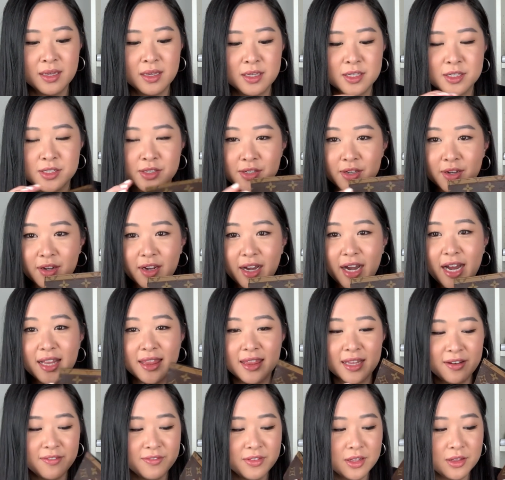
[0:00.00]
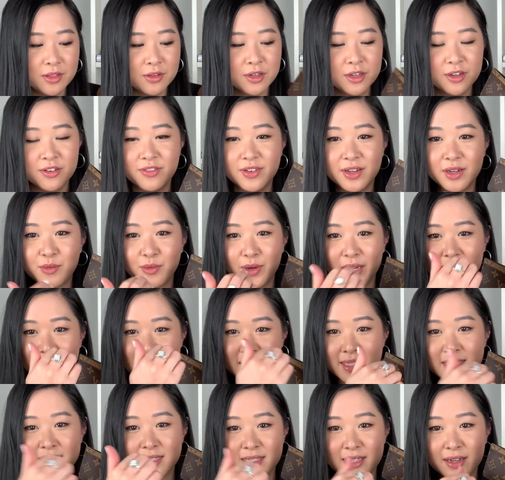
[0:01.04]
So I love the look of it when
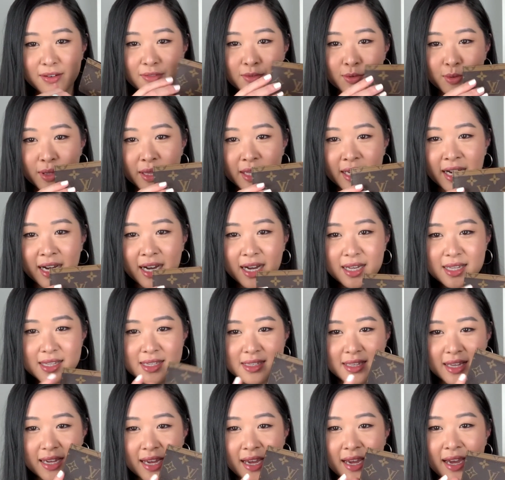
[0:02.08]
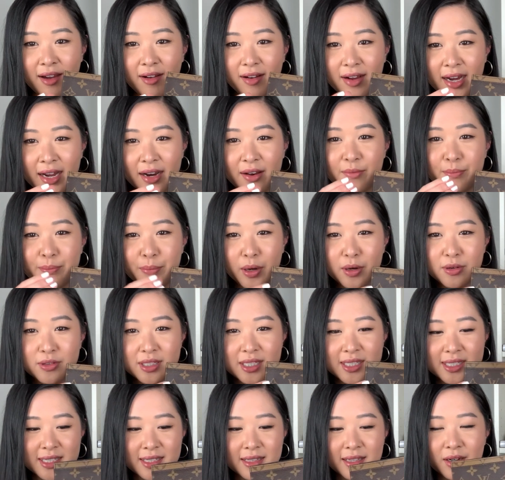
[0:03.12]
it's stuffed with cards, like how it kind of
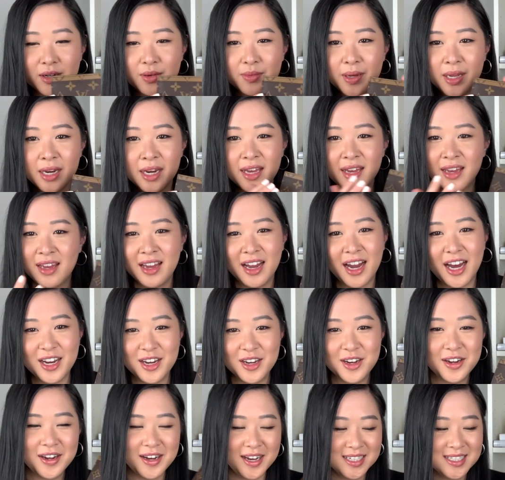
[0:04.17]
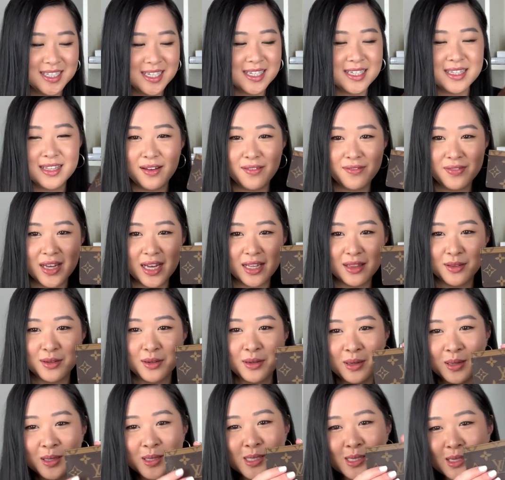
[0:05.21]
bulges a little bit. I don't know, I just love that
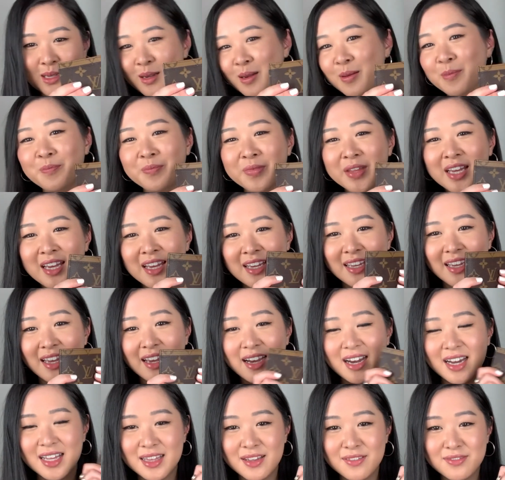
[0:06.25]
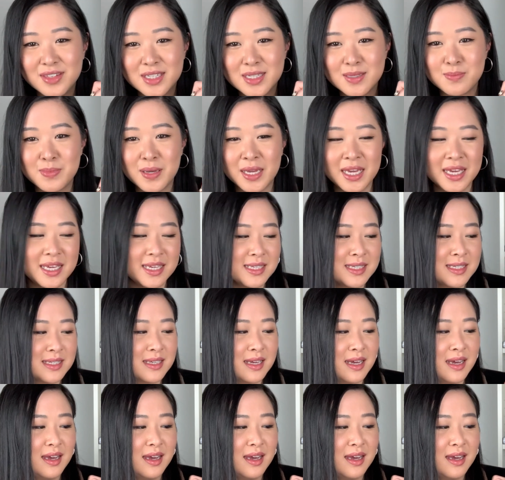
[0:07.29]
look. So yeah, I love this piece.